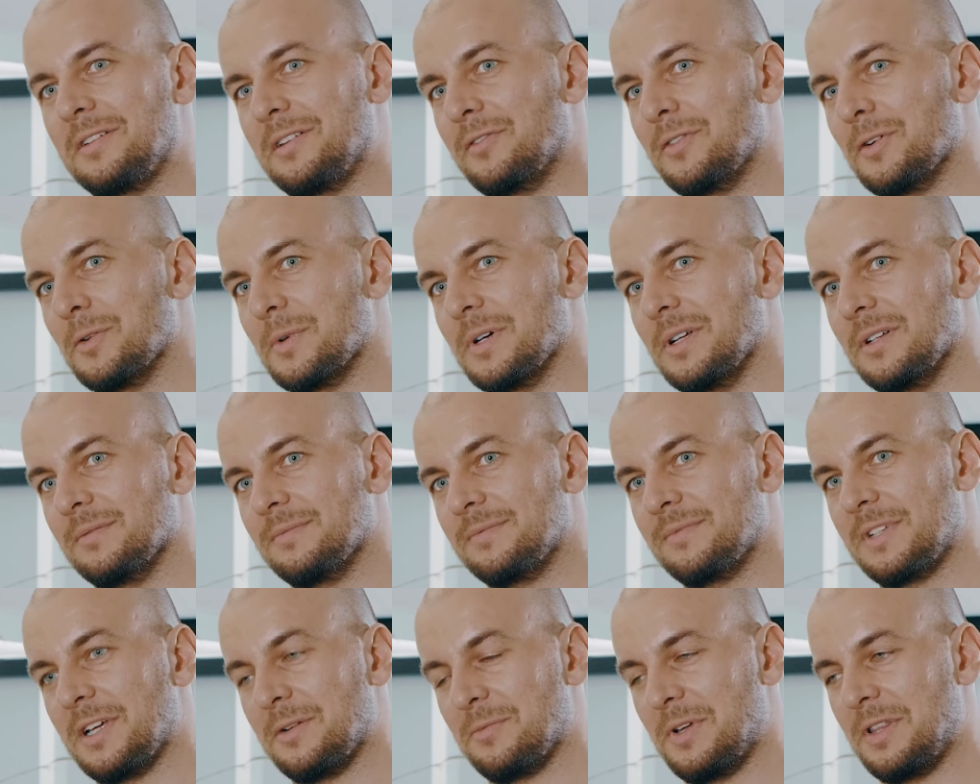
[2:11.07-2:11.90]
if you will,
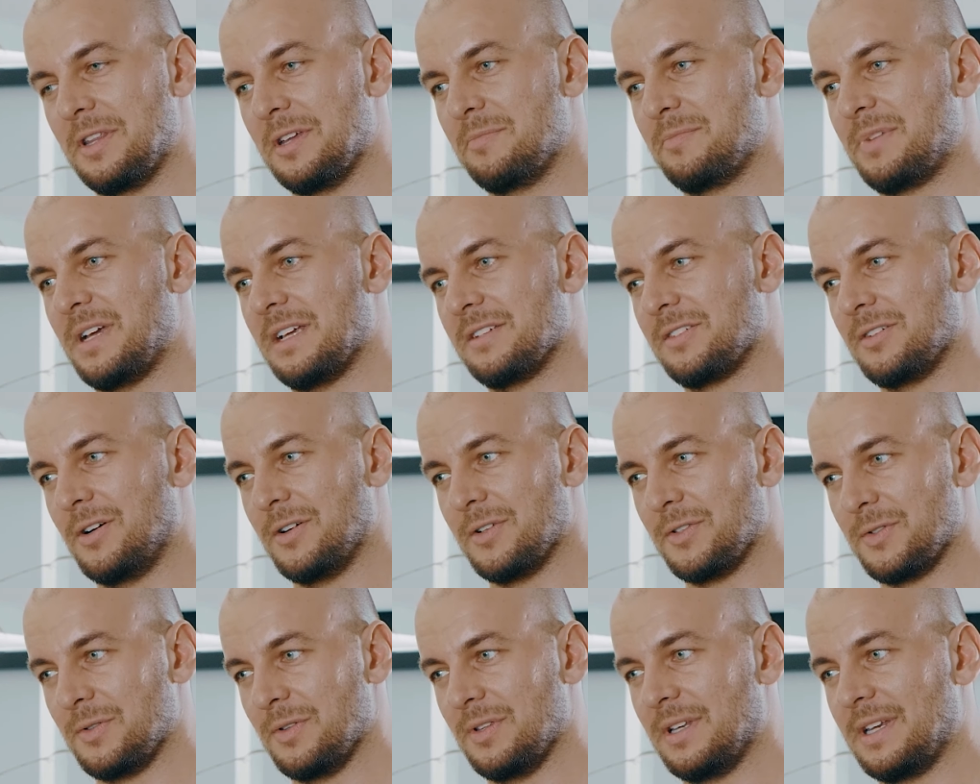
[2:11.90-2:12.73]
that we then pass
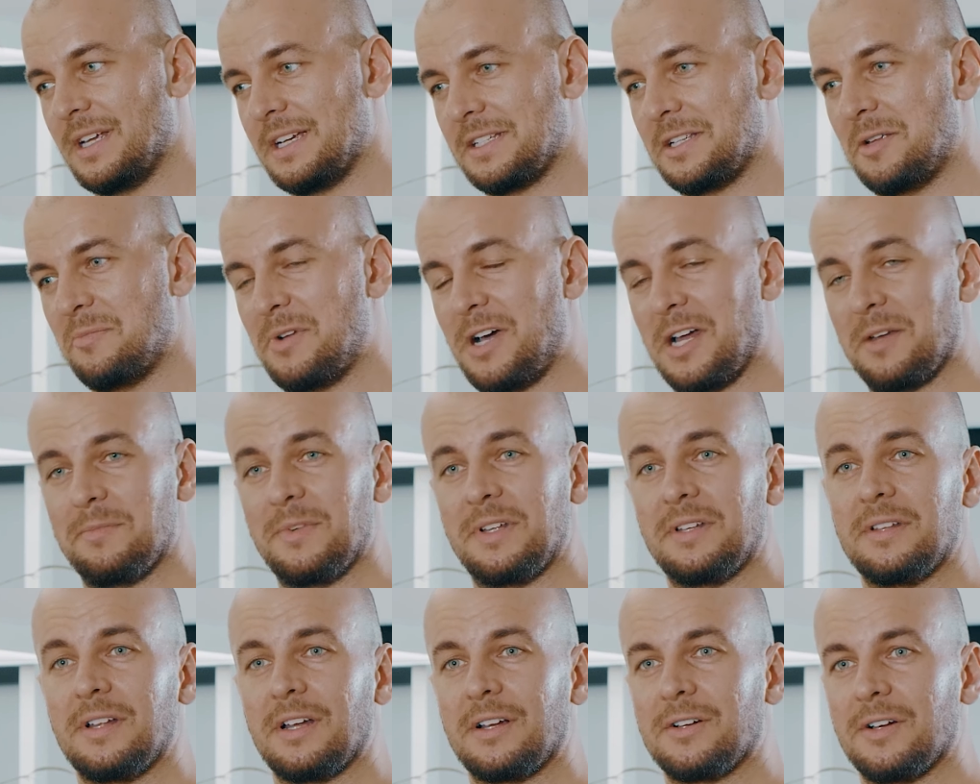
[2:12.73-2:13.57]
on to the next
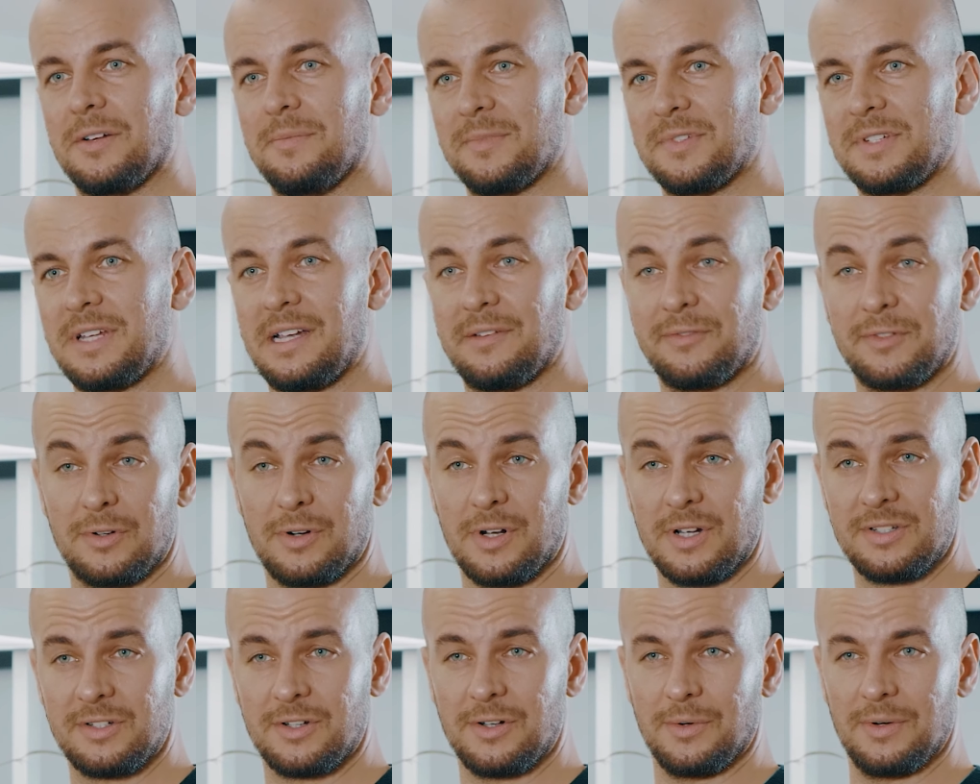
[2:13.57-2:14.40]
department that comes after
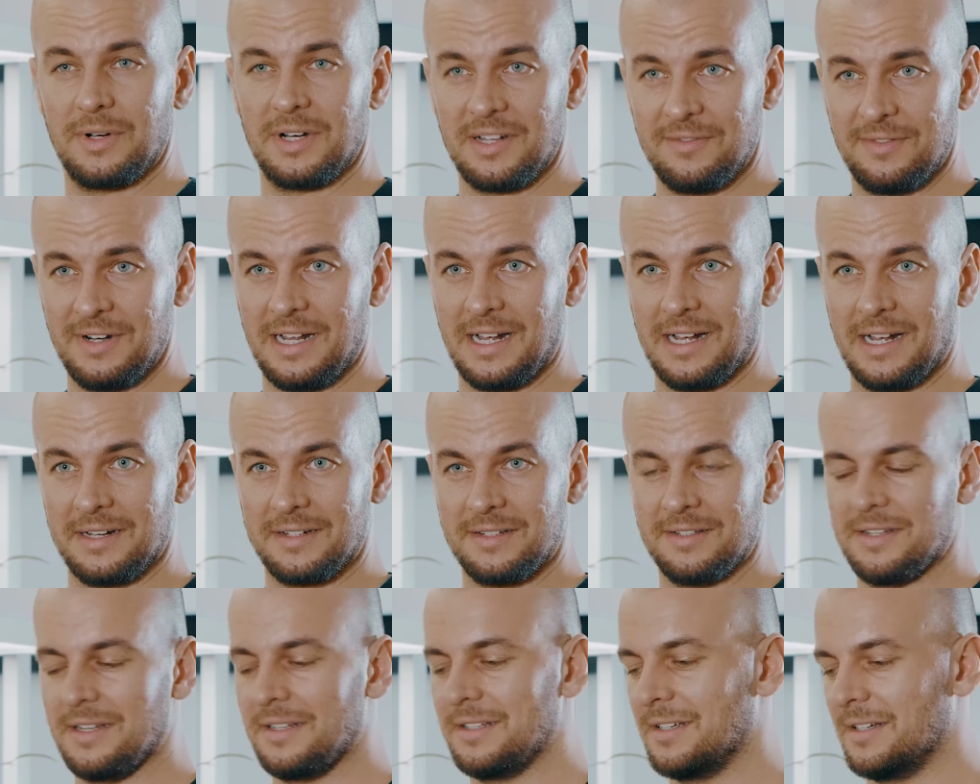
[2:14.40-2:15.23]
us, called level art,
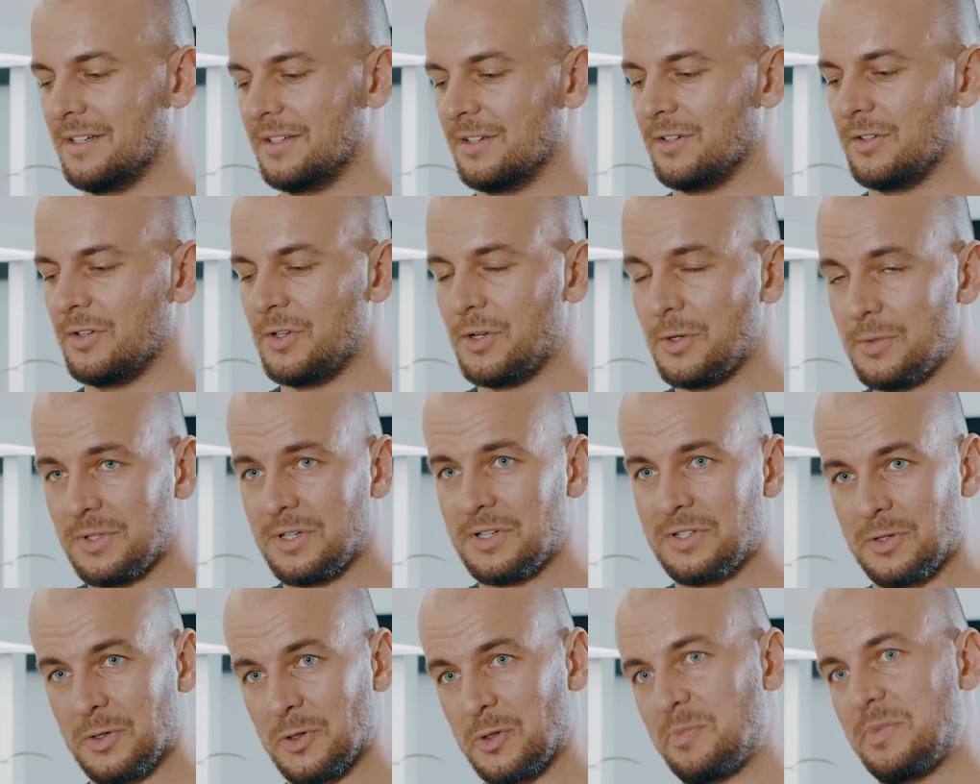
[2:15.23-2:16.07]
that then uses
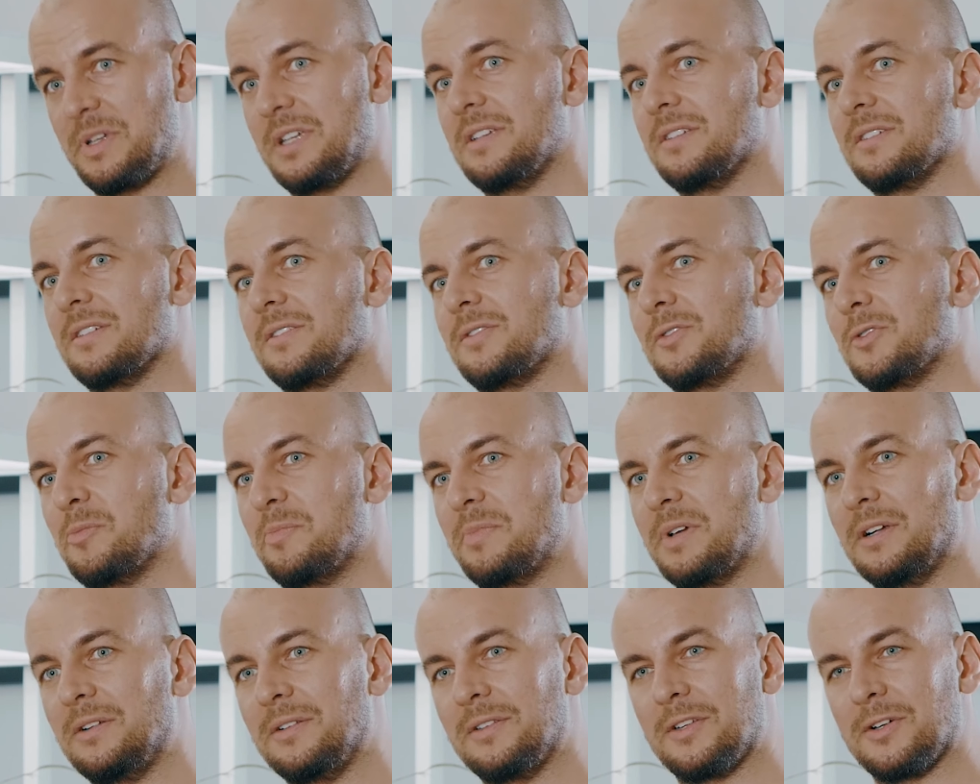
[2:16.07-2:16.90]
those pieces to
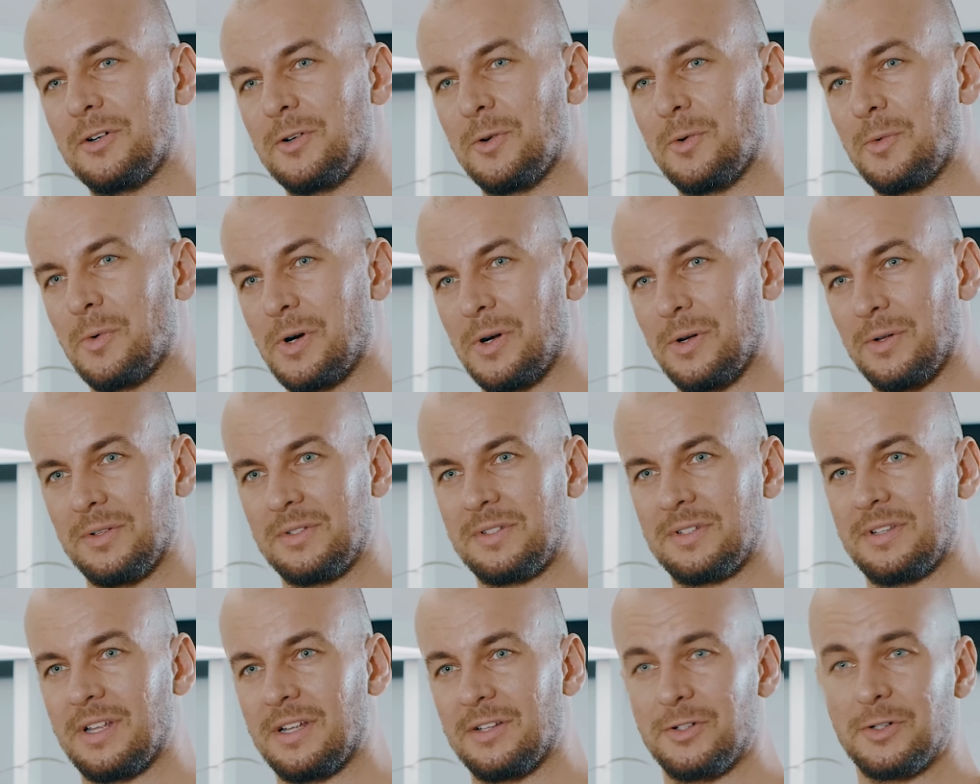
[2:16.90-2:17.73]
build the whole worlds
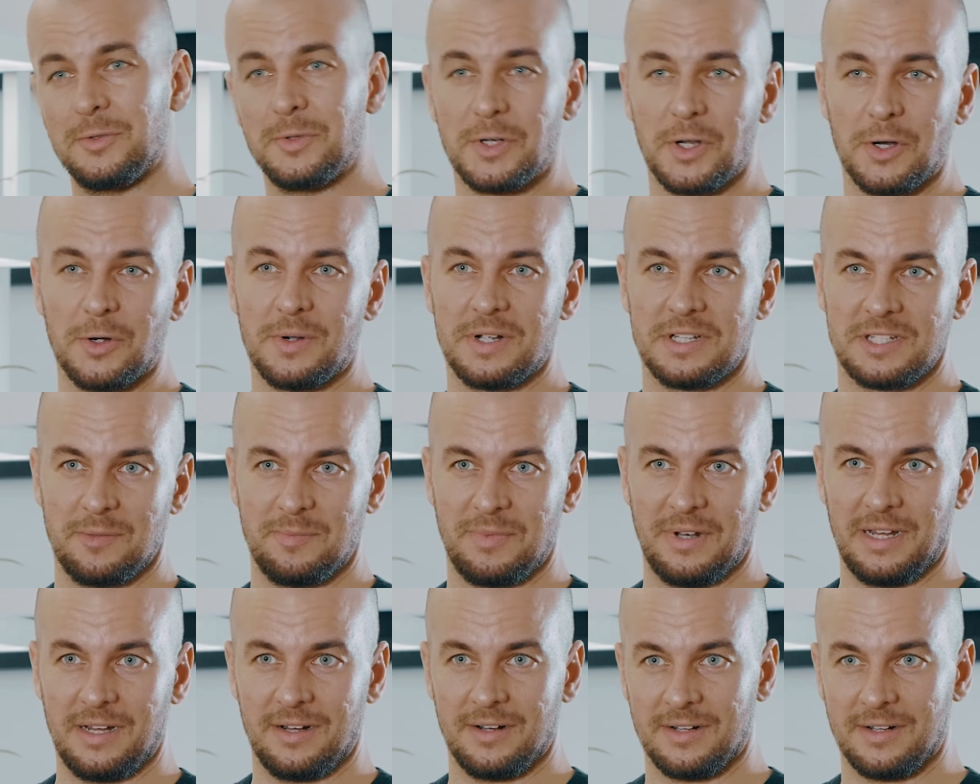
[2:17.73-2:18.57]
that you know as a player